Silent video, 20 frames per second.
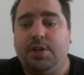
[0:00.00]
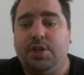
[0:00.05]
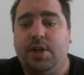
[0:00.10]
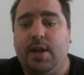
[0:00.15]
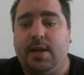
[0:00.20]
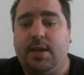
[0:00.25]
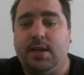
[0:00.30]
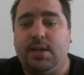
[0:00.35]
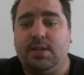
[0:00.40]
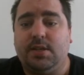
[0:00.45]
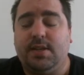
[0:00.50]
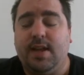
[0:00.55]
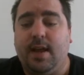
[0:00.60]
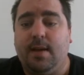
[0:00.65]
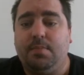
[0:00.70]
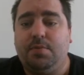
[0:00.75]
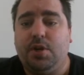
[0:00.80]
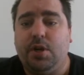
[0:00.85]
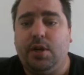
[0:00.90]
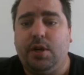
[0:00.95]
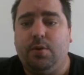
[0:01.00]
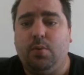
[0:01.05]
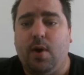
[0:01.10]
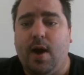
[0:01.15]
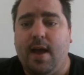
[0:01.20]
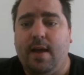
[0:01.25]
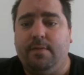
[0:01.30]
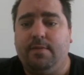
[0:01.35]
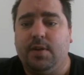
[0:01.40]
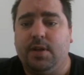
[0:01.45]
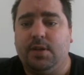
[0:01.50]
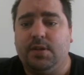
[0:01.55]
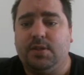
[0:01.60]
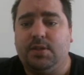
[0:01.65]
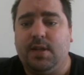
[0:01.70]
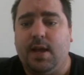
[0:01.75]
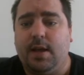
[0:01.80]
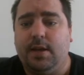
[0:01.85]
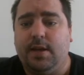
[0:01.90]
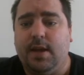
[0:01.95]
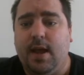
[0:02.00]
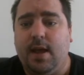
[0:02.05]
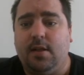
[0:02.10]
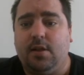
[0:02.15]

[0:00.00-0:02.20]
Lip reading: check your stamp duty waivers and your